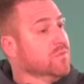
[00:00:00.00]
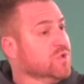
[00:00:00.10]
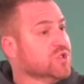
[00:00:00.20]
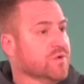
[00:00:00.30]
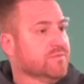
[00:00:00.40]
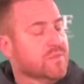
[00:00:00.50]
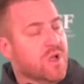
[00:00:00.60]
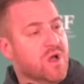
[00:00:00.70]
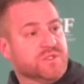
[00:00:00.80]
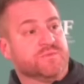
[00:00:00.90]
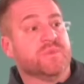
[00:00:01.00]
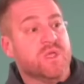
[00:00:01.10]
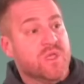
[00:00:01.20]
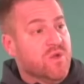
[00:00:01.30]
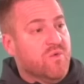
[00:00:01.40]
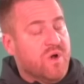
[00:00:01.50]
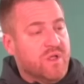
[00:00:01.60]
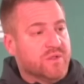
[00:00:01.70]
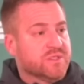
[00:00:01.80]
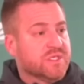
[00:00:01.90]
Sure. Awesome.
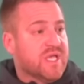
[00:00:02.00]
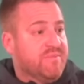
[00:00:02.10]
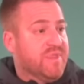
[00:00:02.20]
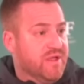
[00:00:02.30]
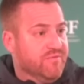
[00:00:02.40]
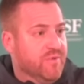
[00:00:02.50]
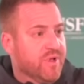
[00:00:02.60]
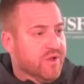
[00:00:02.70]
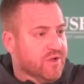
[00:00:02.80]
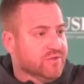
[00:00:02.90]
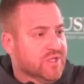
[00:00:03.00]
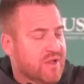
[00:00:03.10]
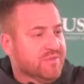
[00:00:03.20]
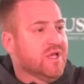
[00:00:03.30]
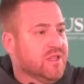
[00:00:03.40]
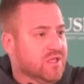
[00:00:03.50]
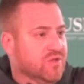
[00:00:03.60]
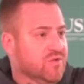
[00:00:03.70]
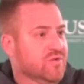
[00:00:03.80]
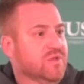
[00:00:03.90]
Well, since I'm the head football coach, I'm telling
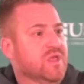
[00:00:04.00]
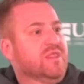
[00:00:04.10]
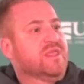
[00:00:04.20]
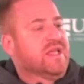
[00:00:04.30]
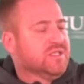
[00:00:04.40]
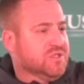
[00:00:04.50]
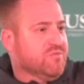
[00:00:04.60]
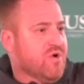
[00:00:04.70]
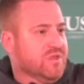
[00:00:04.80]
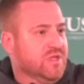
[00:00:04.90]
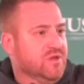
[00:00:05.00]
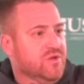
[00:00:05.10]
you that that's the smart thing to